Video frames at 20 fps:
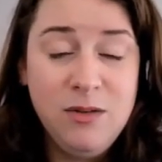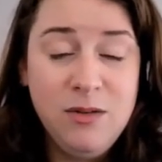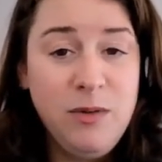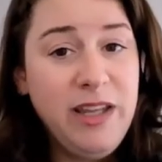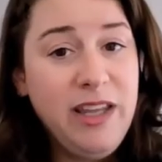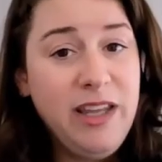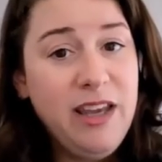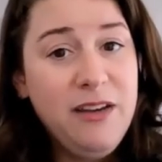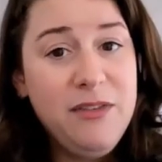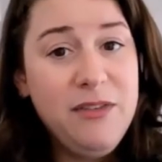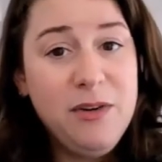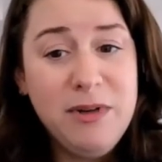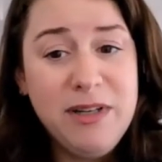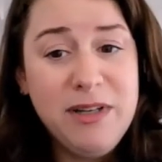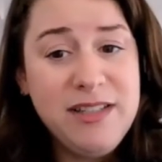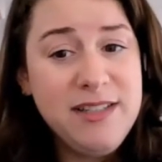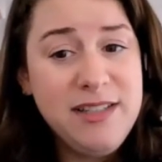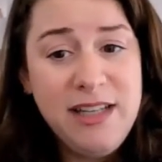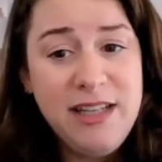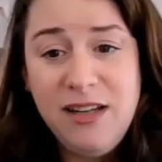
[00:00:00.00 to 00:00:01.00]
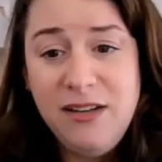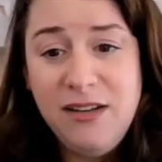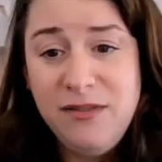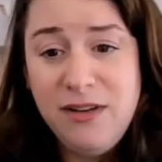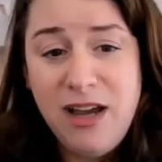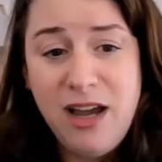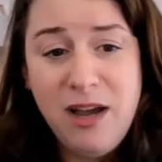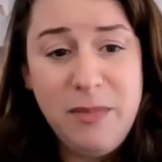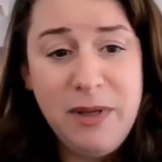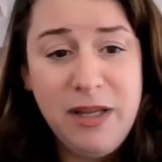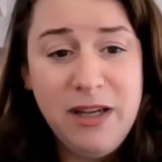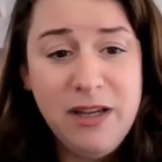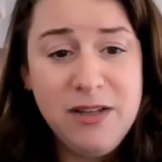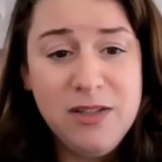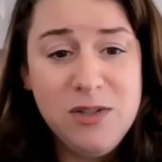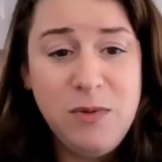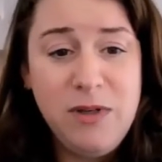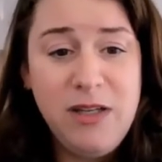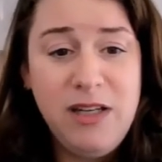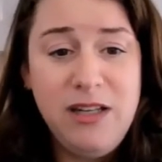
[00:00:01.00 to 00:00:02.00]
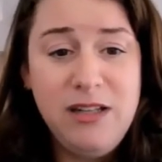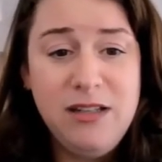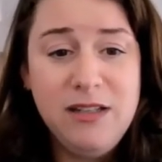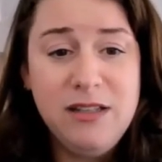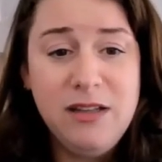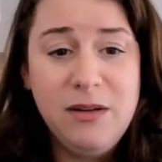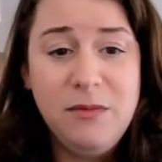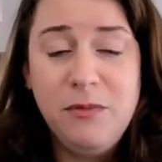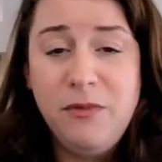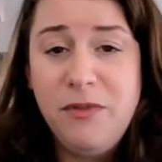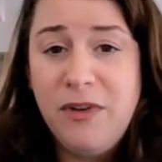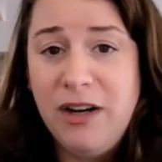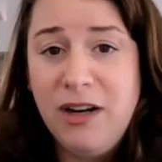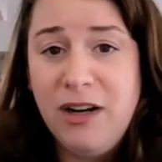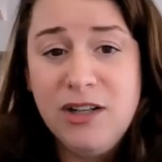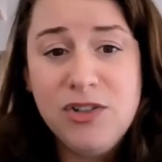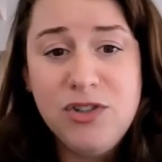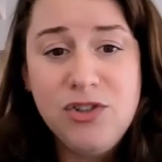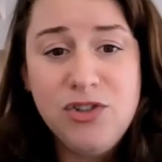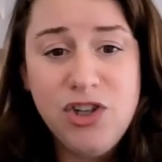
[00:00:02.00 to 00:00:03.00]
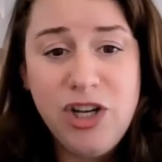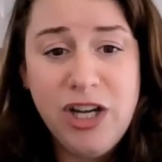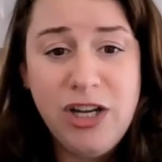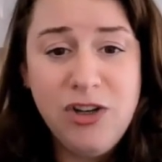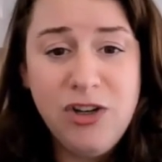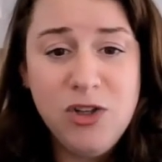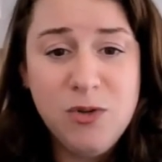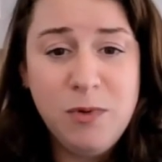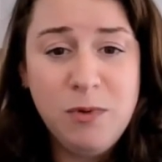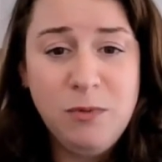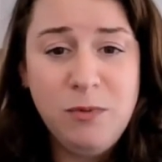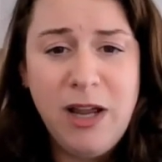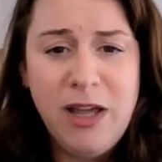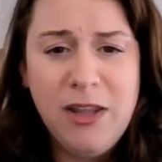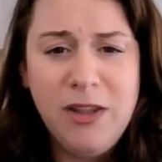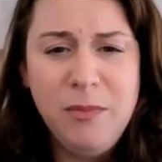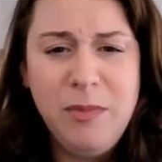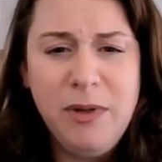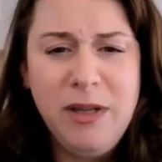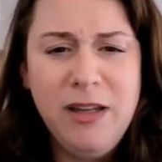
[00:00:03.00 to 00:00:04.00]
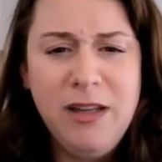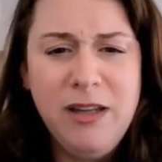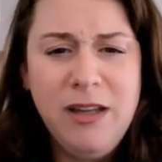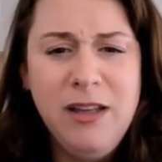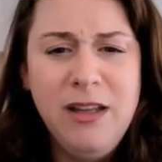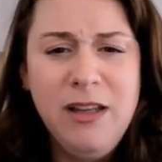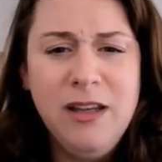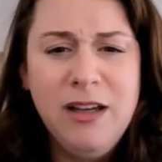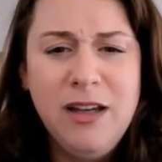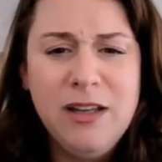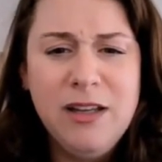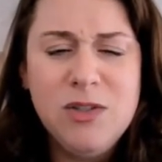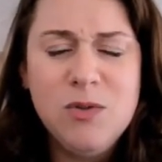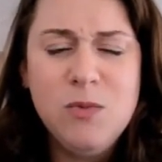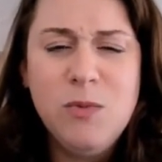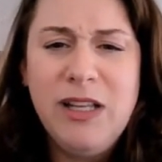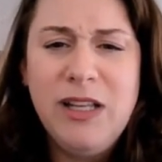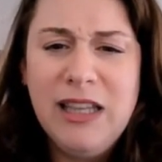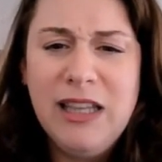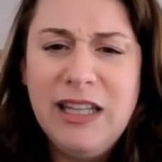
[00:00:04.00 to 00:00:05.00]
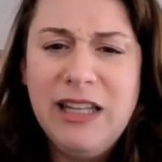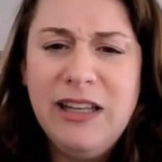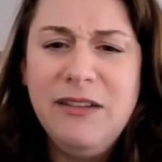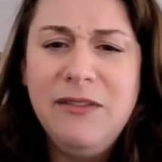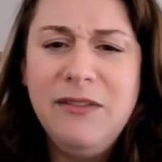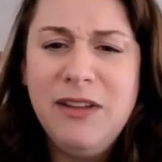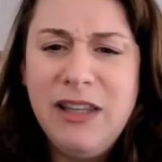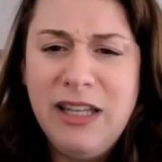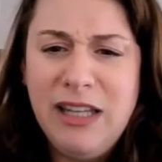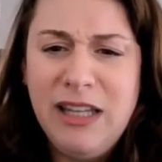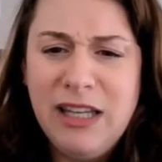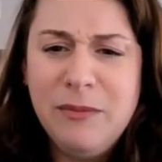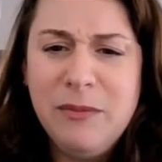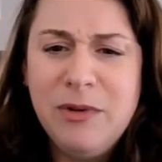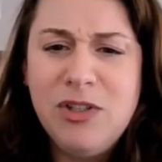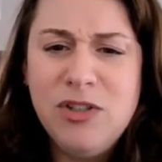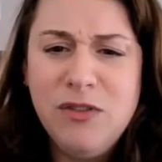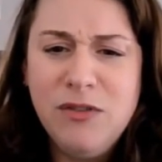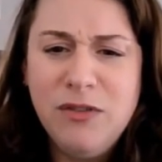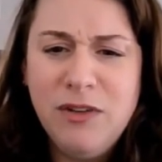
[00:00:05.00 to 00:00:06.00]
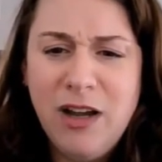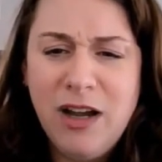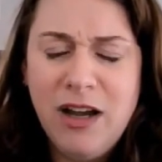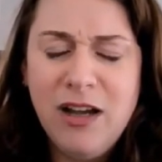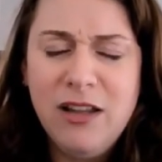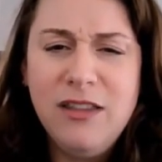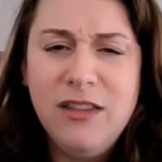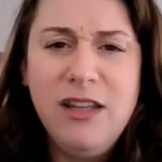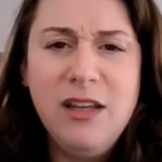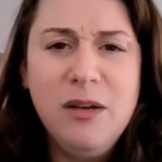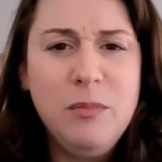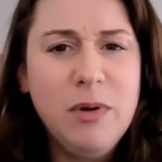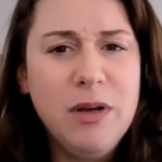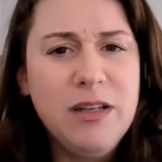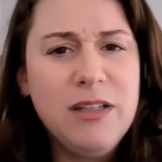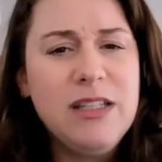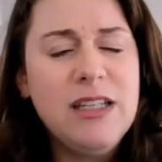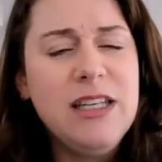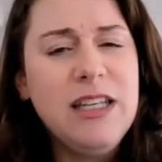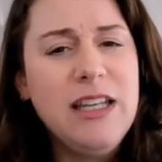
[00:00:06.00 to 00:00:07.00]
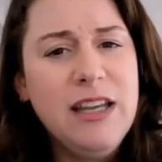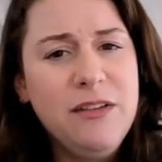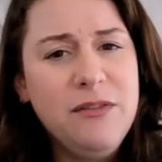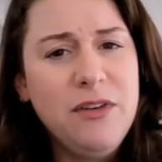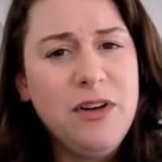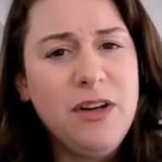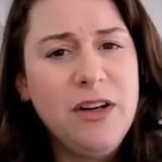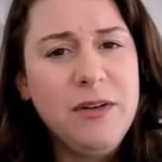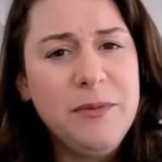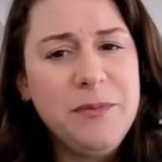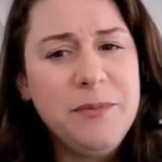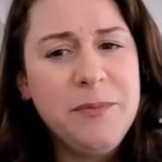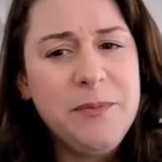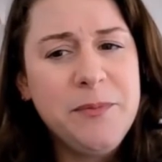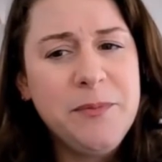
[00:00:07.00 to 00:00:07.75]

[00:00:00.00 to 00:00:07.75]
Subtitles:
We give and receive not because we need some fair exchange, but rather because we live in the image of God, the abundant giver.